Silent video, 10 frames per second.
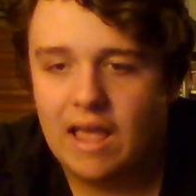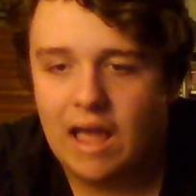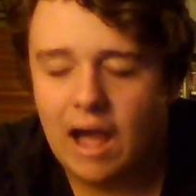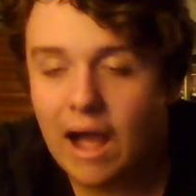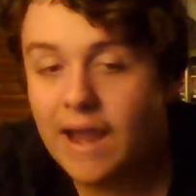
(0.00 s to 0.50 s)

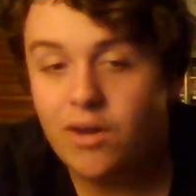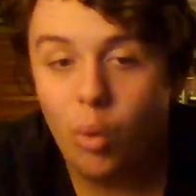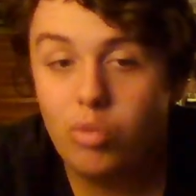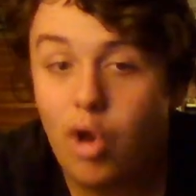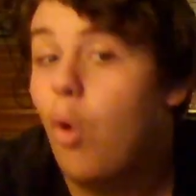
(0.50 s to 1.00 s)
I
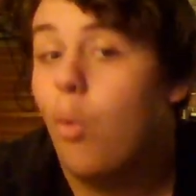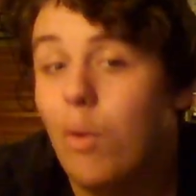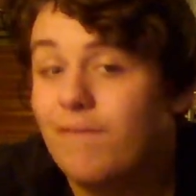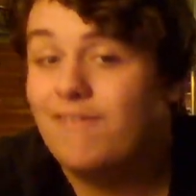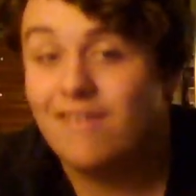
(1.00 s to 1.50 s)
don't know
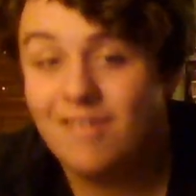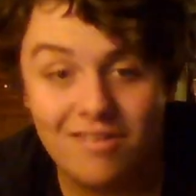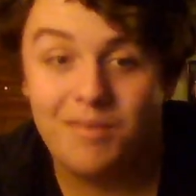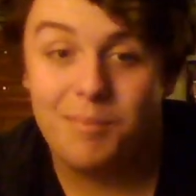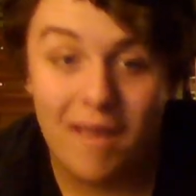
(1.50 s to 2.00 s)
if this is the
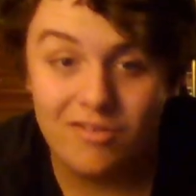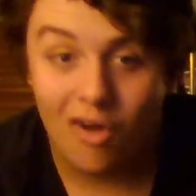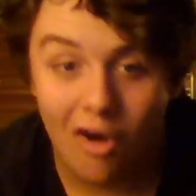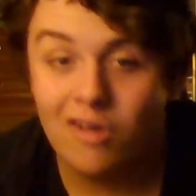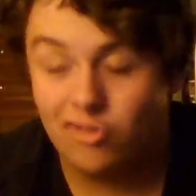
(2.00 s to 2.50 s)
best
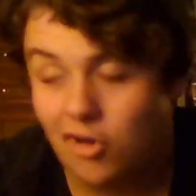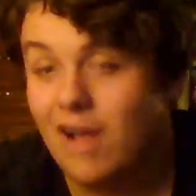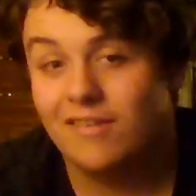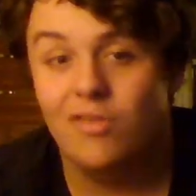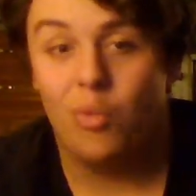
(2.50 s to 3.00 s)

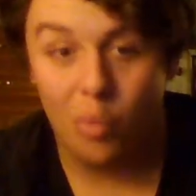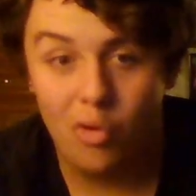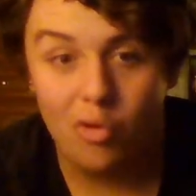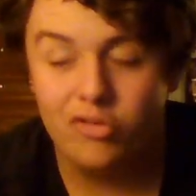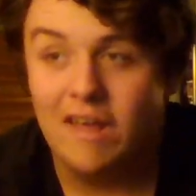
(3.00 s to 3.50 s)
contract in the world.